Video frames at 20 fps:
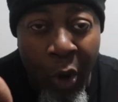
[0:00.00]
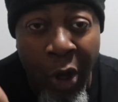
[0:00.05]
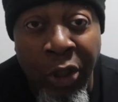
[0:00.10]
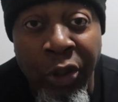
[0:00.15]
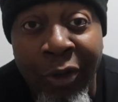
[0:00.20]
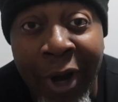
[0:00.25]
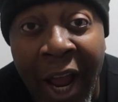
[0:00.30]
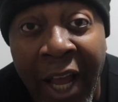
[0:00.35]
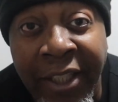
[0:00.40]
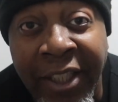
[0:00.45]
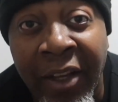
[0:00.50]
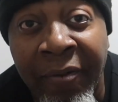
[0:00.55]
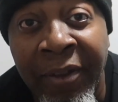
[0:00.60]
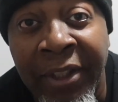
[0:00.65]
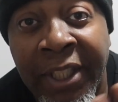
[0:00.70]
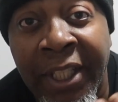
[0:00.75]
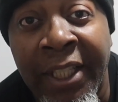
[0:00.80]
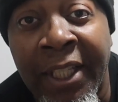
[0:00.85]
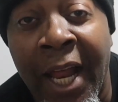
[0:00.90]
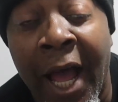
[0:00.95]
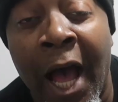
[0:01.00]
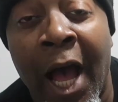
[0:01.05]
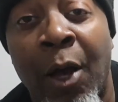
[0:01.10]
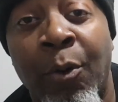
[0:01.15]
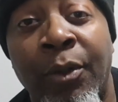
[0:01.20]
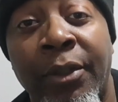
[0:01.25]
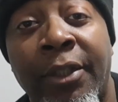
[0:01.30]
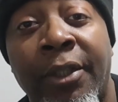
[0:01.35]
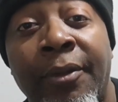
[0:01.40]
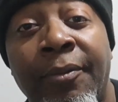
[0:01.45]
gonna drive 17
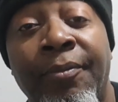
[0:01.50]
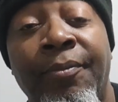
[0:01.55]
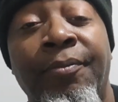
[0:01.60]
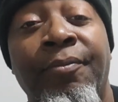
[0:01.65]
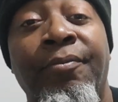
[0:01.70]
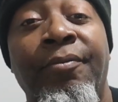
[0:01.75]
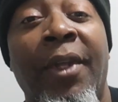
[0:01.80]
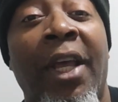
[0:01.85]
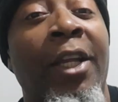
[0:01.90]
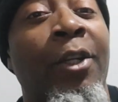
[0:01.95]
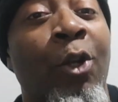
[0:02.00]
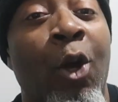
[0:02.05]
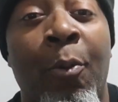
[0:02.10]
hours? Ain't